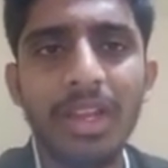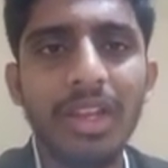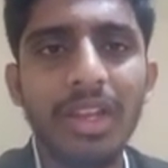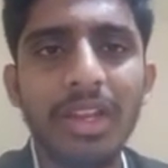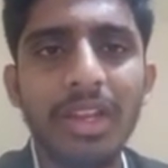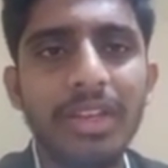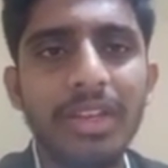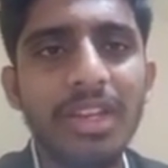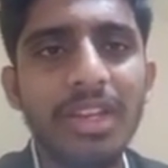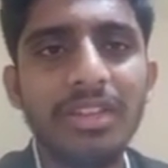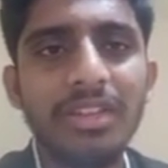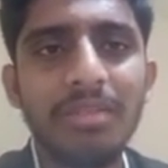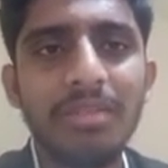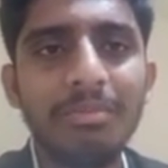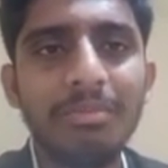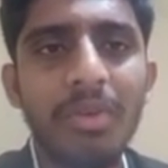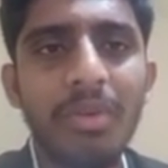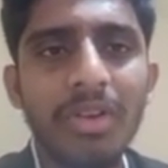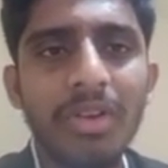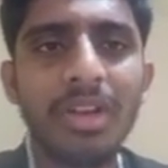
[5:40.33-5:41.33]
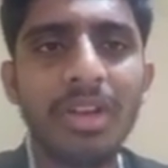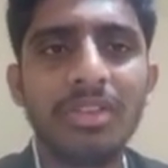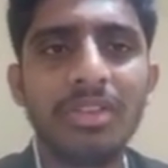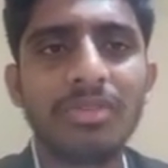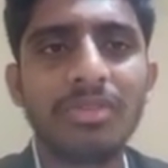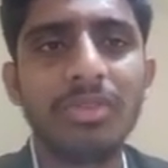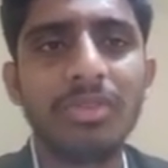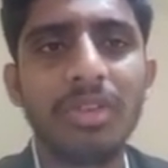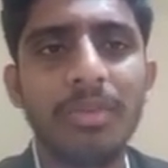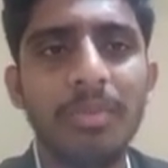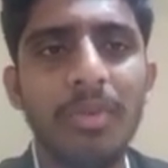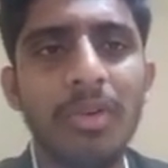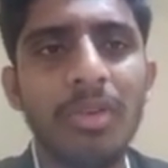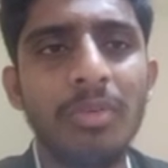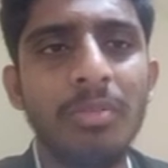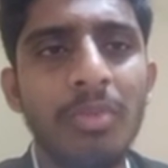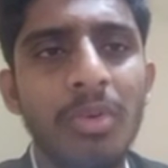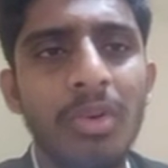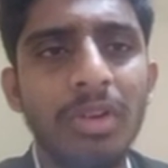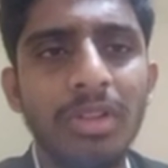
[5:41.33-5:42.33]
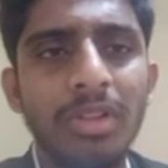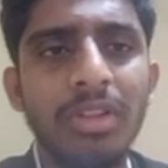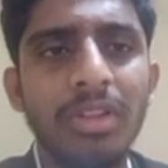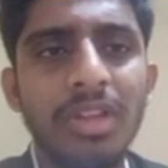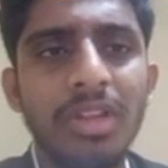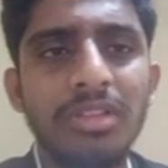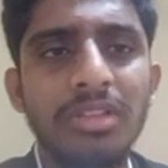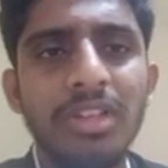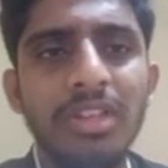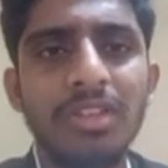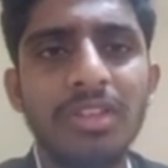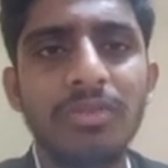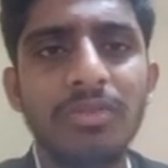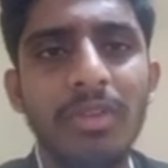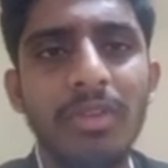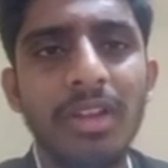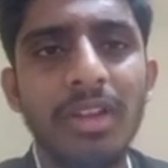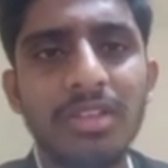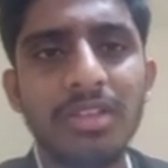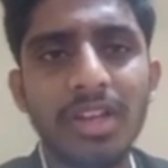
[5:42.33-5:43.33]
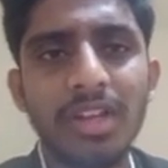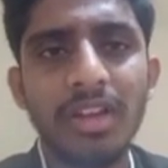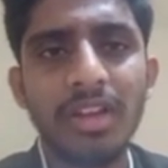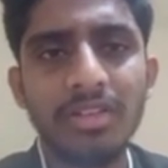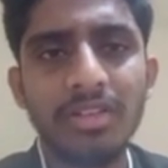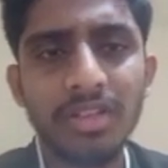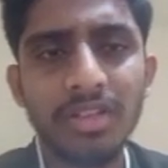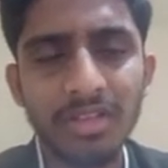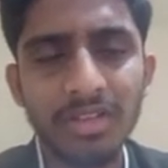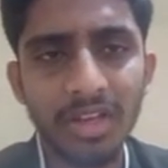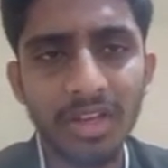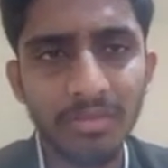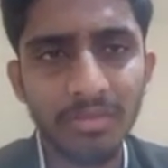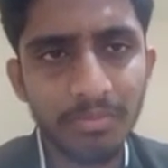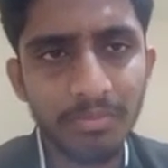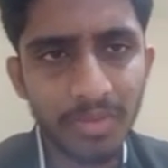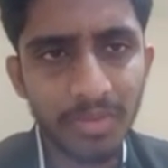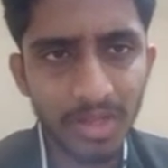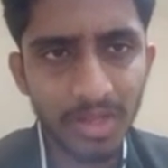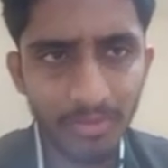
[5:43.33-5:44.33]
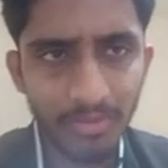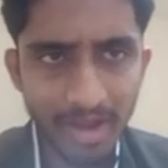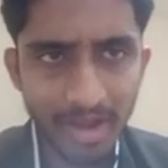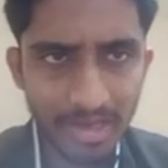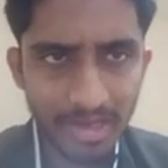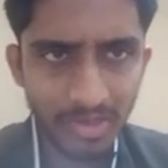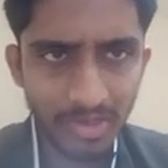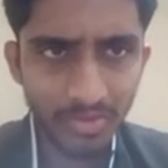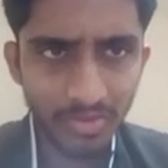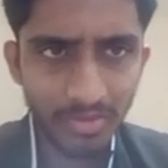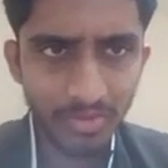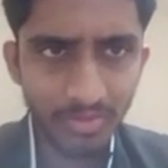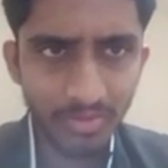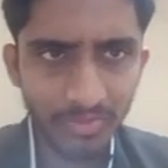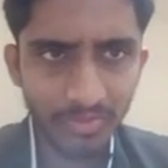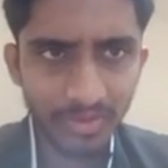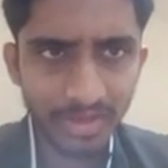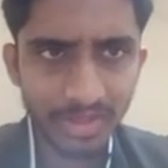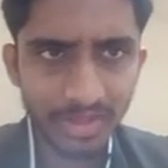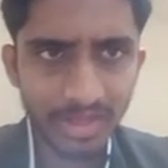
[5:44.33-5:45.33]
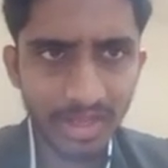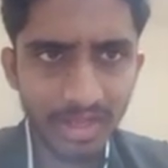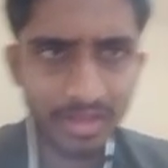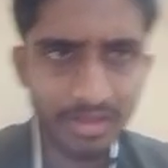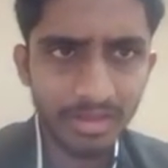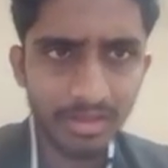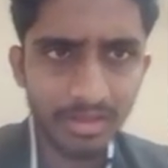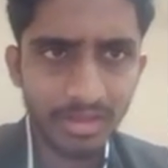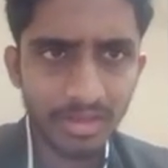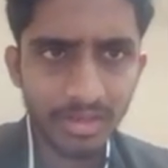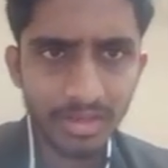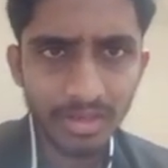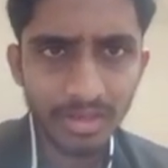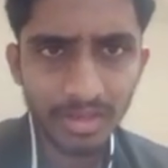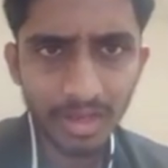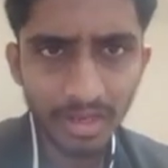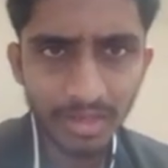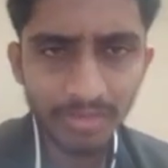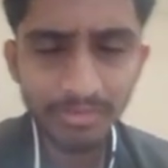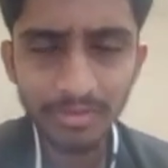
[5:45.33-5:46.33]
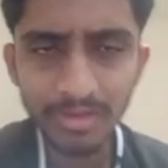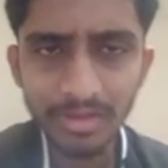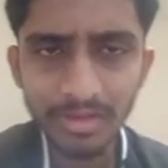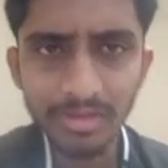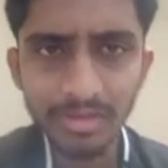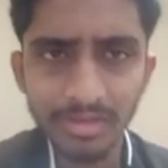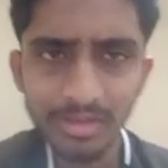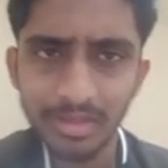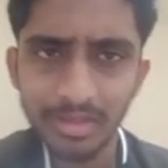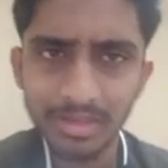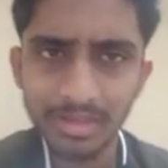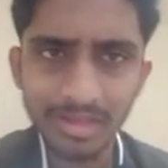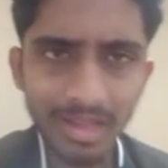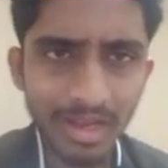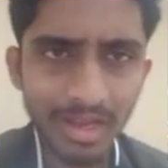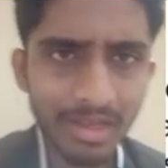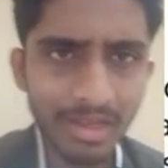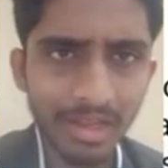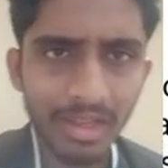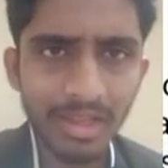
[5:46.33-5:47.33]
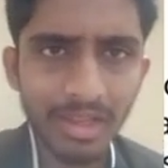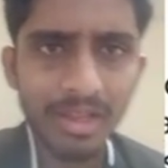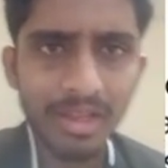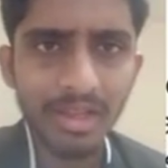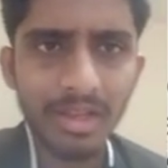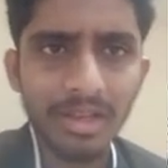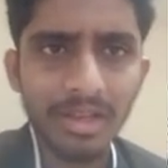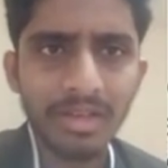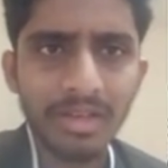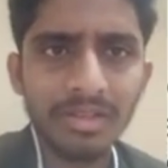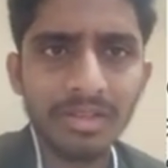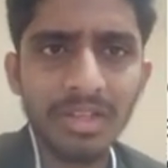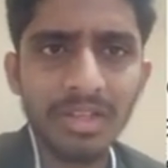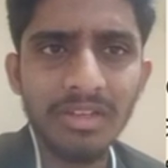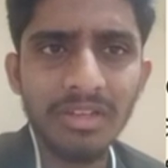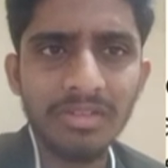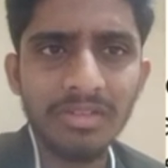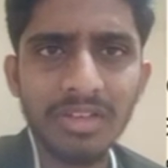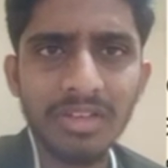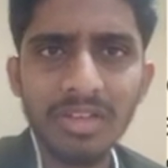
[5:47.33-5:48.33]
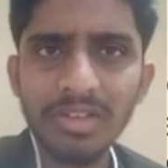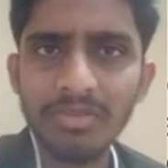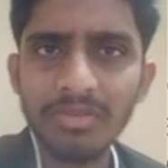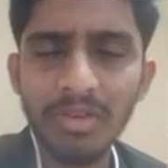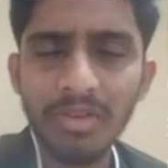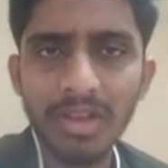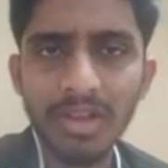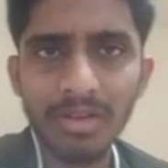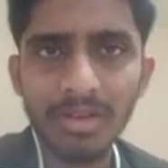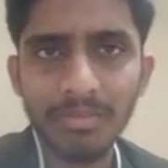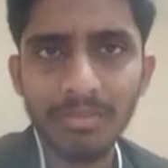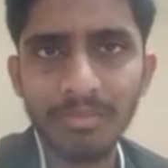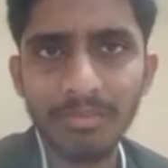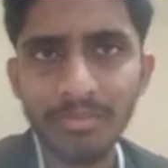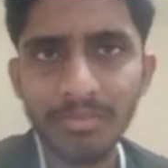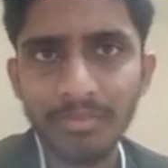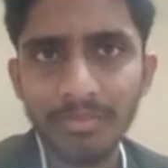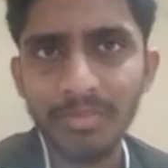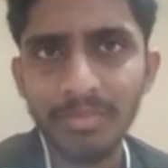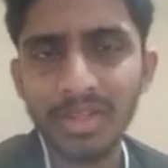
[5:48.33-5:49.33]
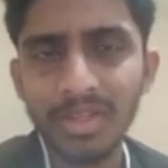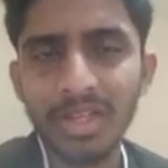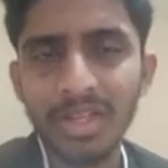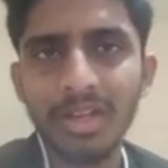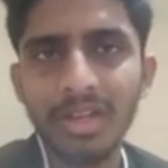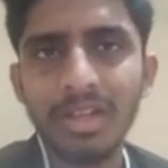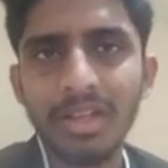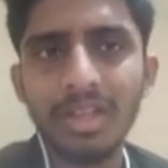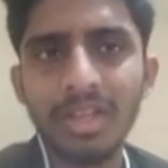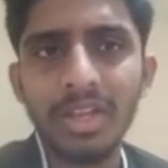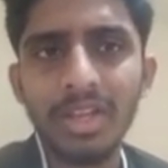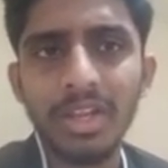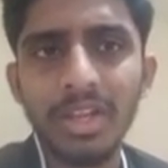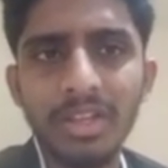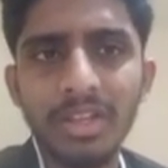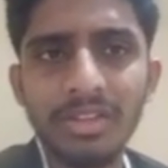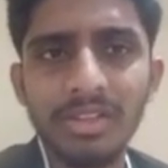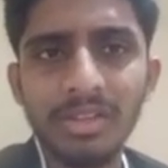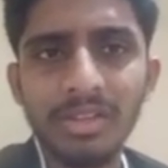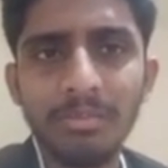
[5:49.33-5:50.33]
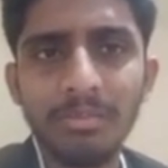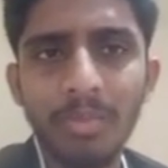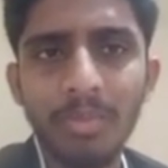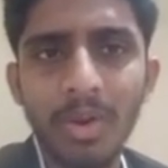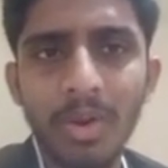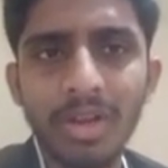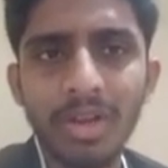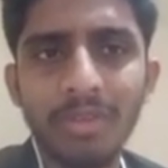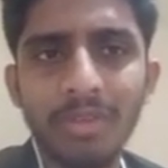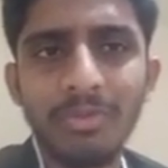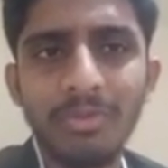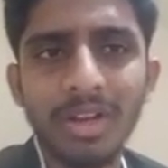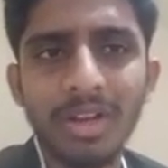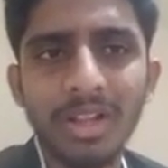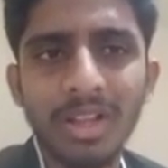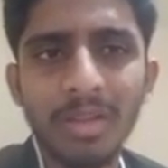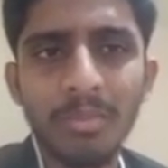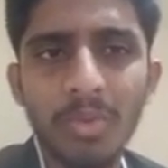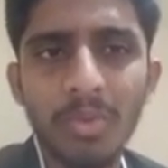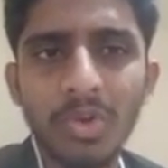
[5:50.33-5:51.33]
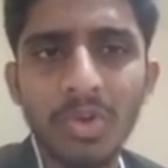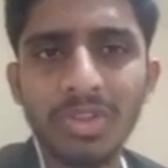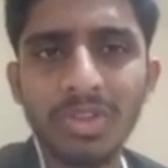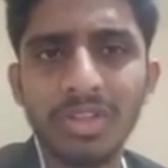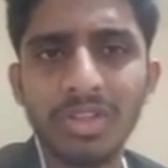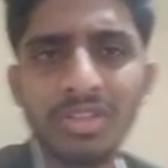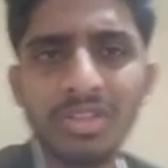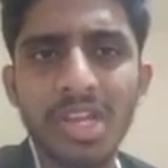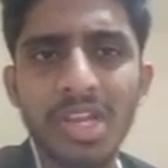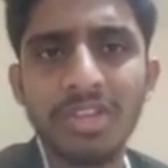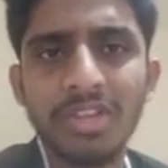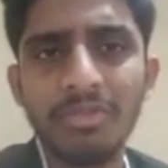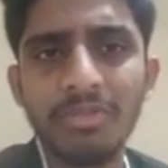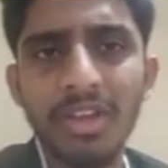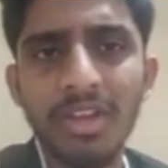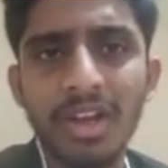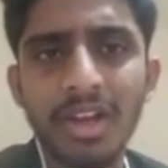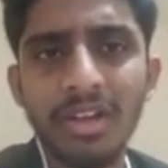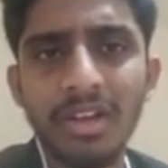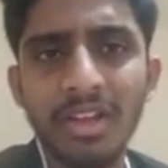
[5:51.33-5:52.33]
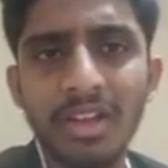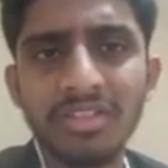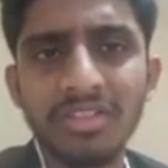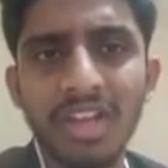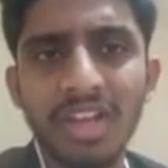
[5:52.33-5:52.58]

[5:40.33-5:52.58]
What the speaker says: It is important to report both the chi-square statistics and p-value for the transparency and clarity. This chi-square method is important for the both chi-square and the